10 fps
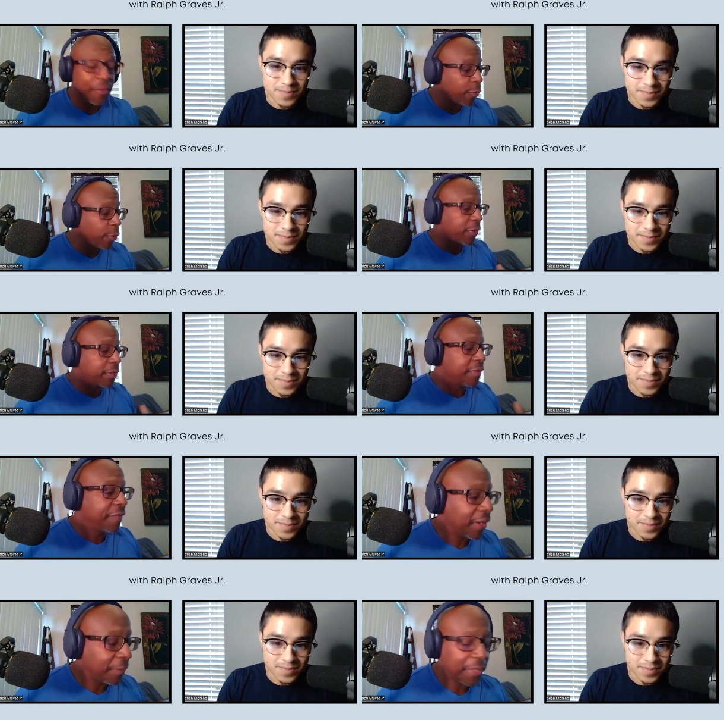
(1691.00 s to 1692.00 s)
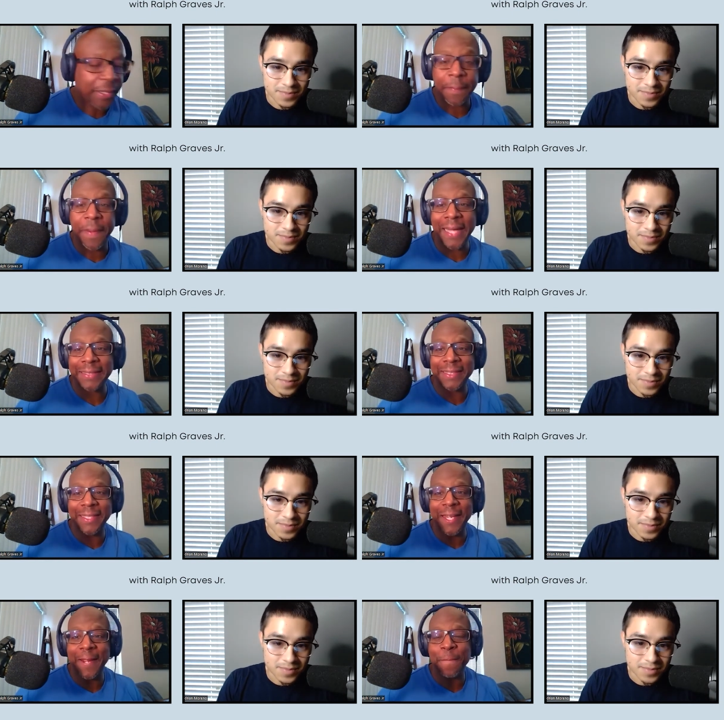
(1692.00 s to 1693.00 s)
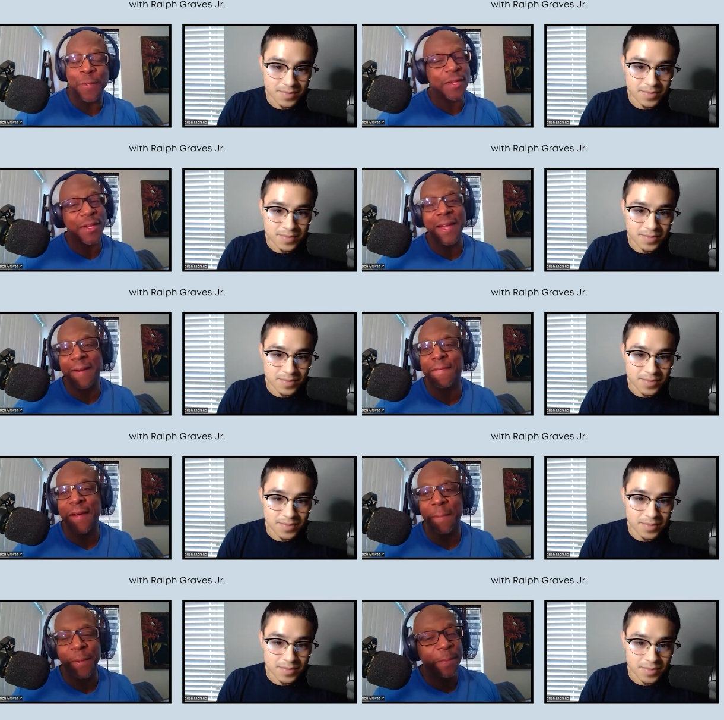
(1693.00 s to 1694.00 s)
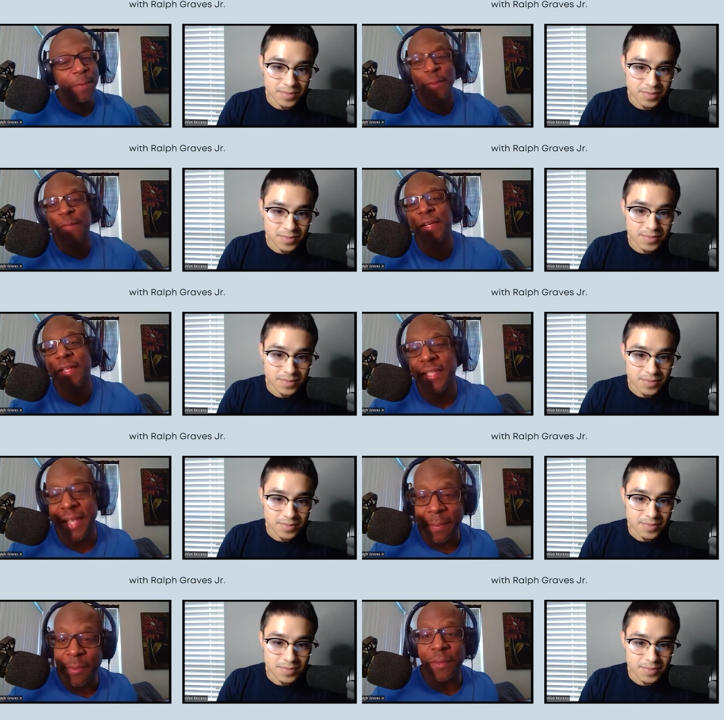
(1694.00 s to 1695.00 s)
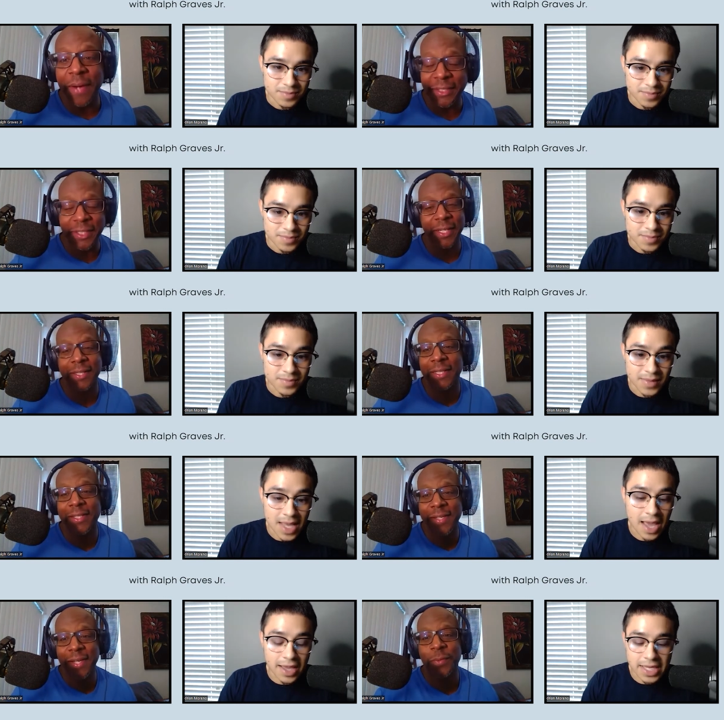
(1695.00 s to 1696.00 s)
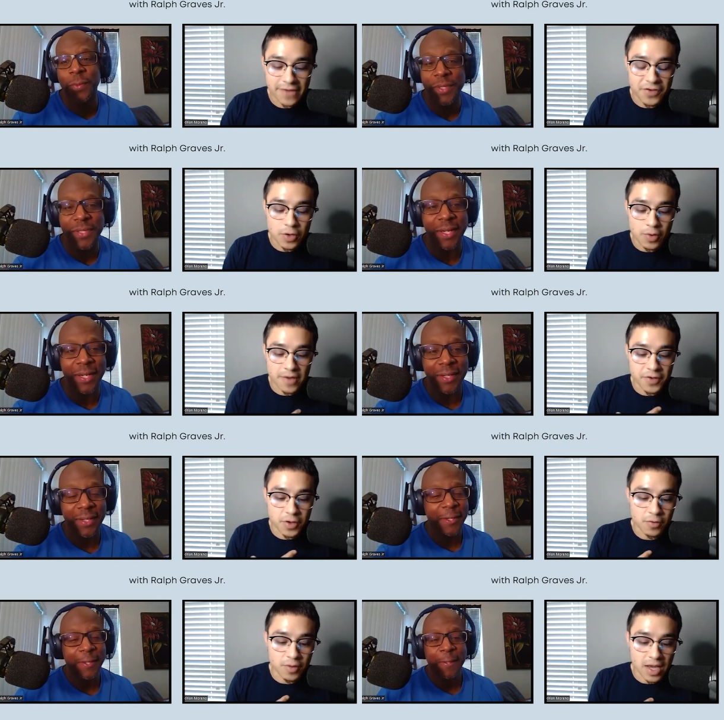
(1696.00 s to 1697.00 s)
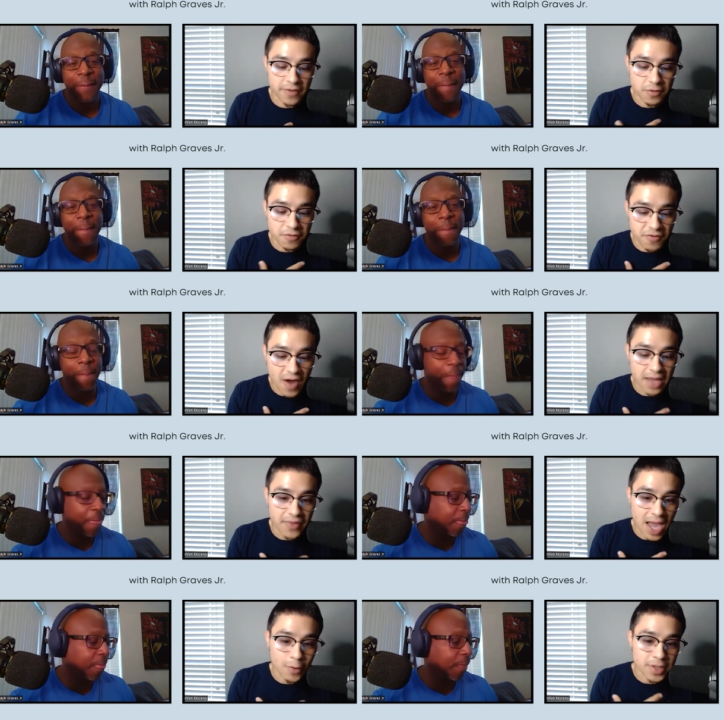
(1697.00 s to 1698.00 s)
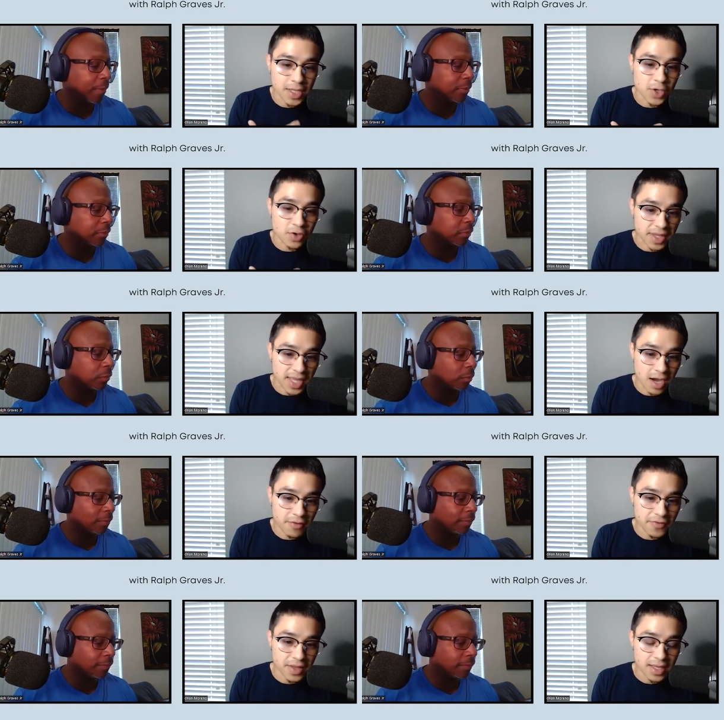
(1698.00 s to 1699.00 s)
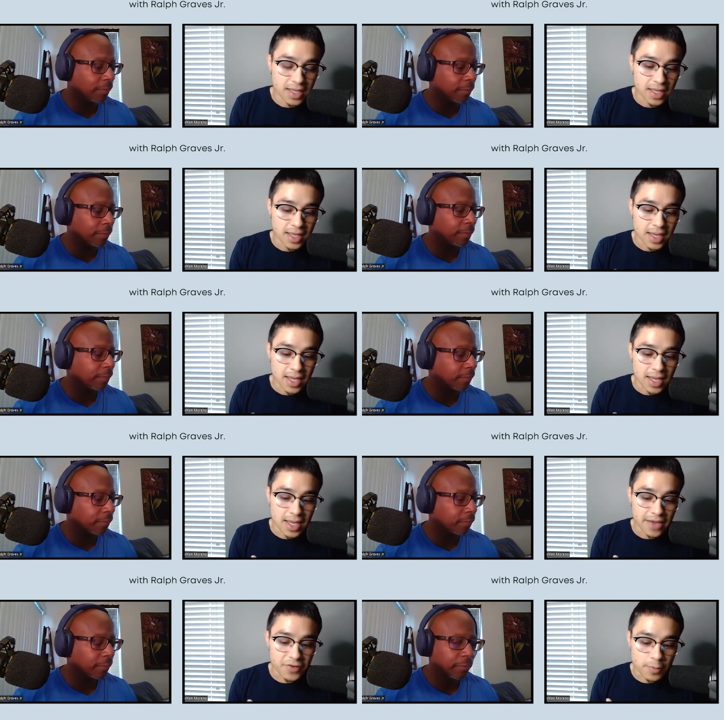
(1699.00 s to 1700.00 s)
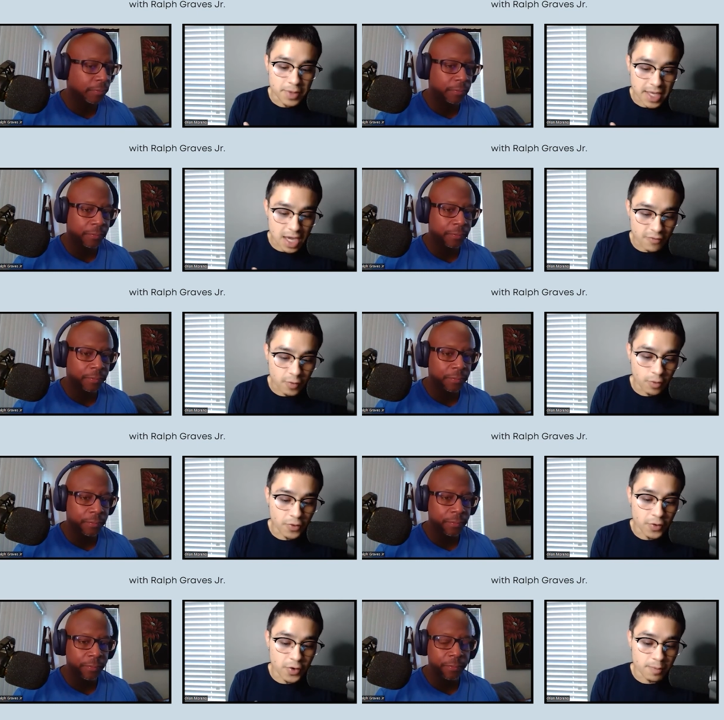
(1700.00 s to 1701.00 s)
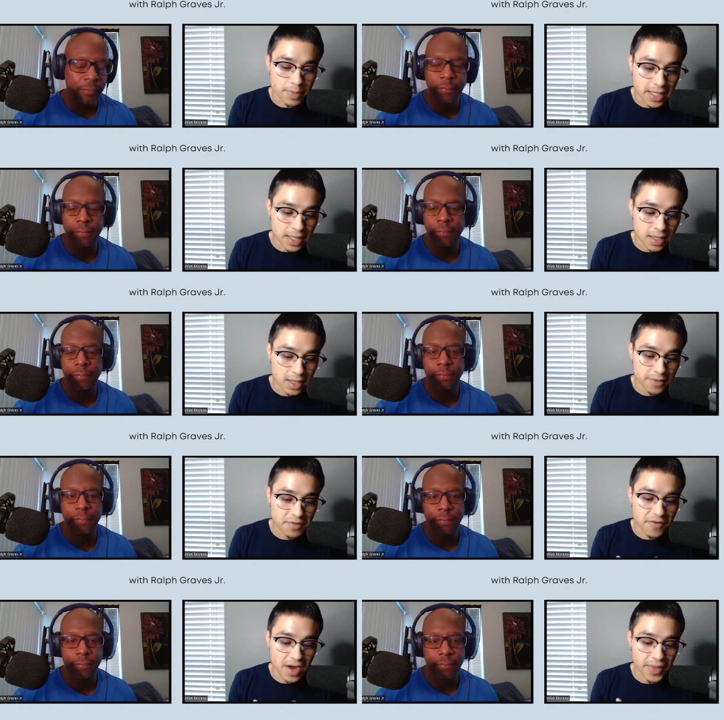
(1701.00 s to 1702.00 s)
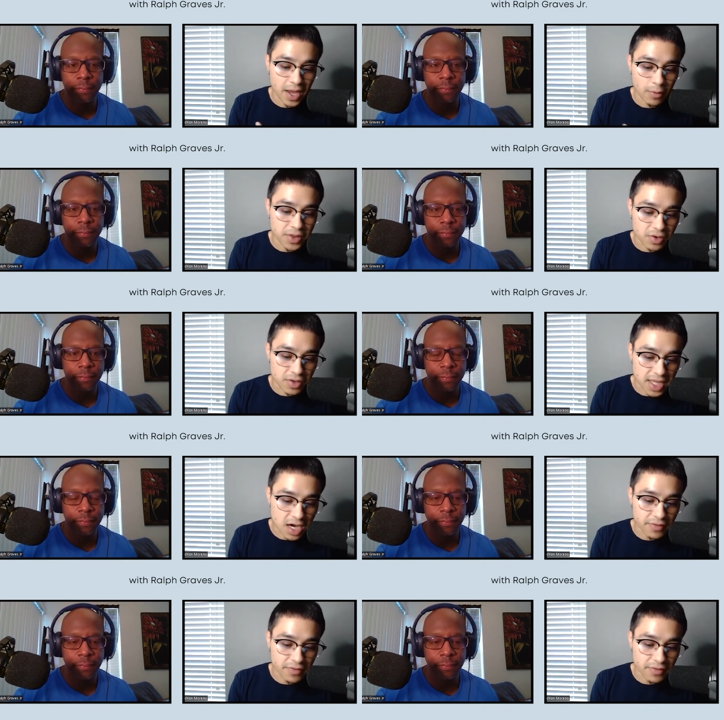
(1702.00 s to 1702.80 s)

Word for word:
Speaker 1: if we're going to develop the capacity, you, you got to find people moving in the same direction. That's, yeah, and if you if you
Speaker 2: if you find that within yourself, mm. if you be careful with who you're being, if you find that with yourself,